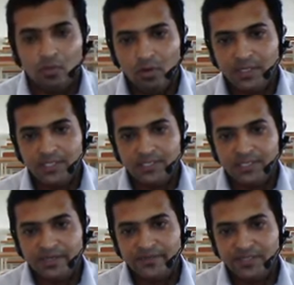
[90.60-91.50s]
is the
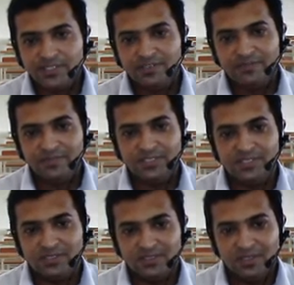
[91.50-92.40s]
definition of a
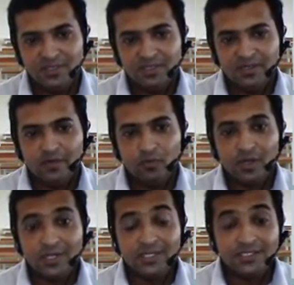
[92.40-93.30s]
business, right?
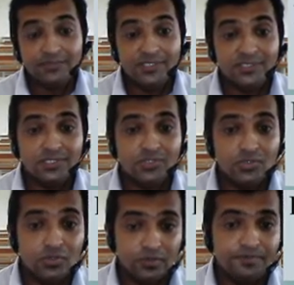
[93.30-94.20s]
What does a business
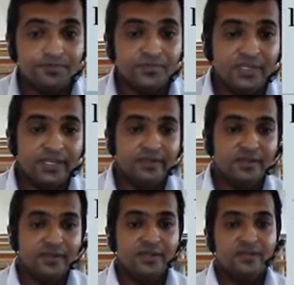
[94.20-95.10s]
do, right?
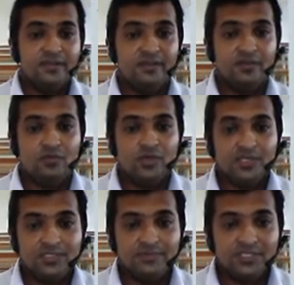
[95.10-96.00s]
What does
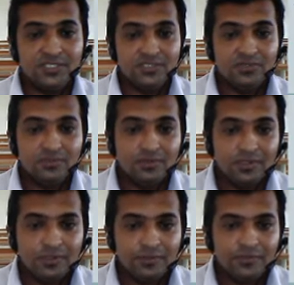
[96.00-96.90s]
a business do?
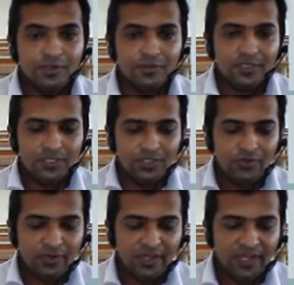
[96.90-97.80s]

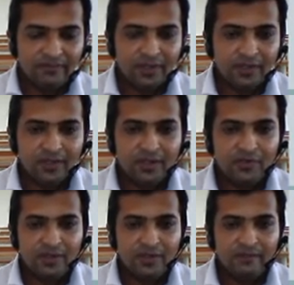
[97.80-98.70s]
You're
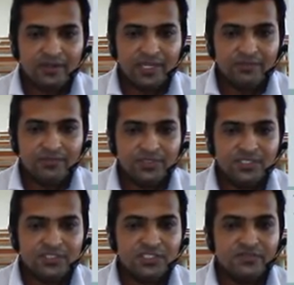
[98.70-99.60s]
having type of
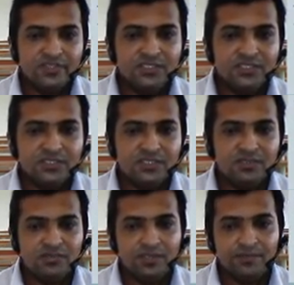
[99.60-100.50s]
businesses which
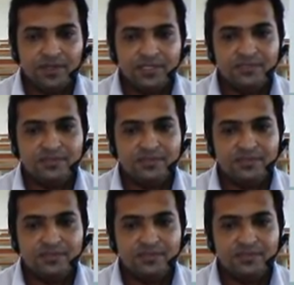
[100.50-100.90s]
give their products.